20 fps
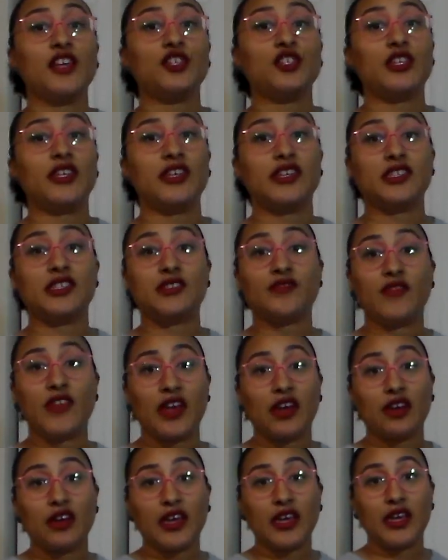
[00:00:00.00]
she is
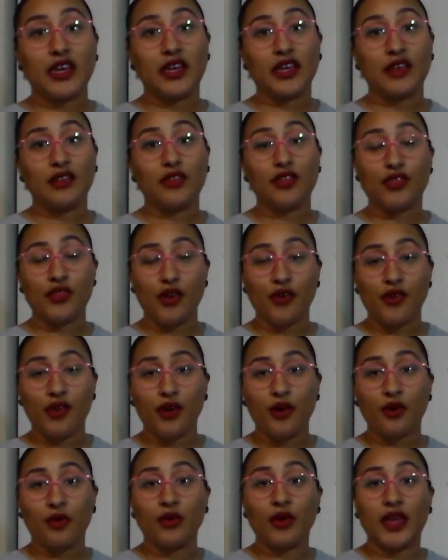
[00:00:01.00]
very
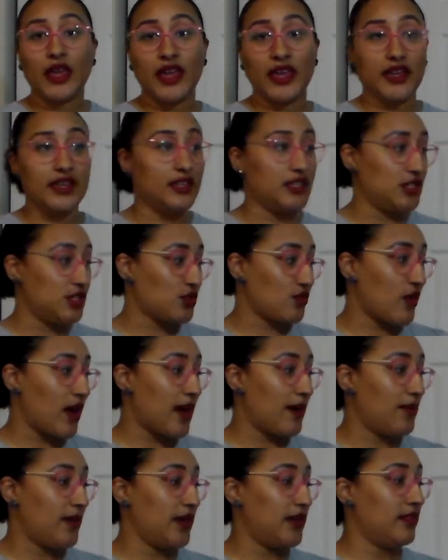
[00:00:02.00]
thorough in
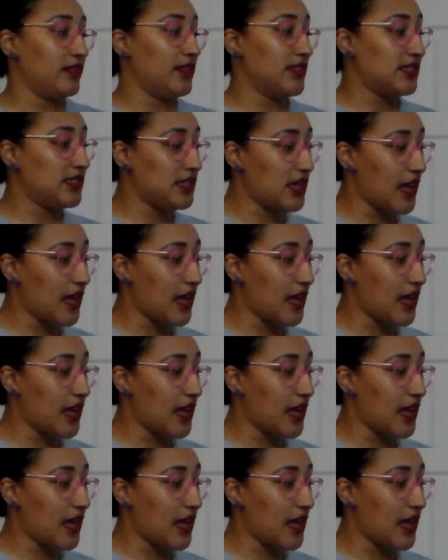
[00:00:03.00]
describing the